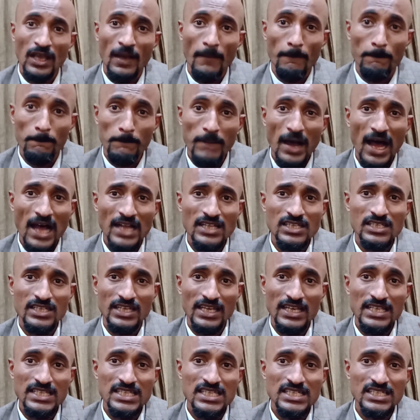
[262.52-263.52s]
but
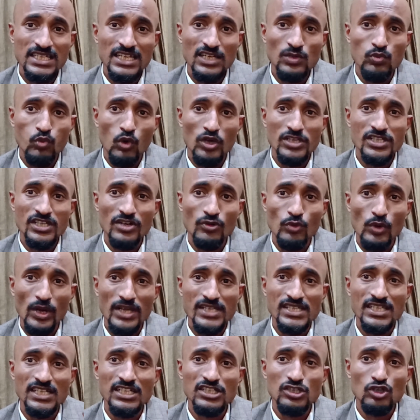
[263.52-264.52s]
instead was a
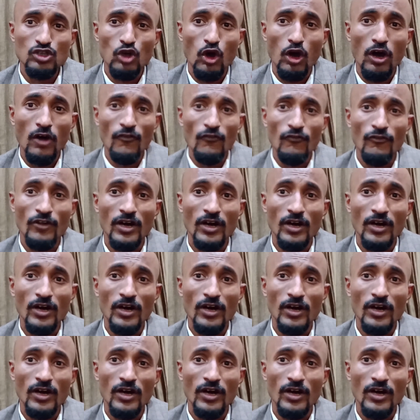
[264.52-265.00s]
result of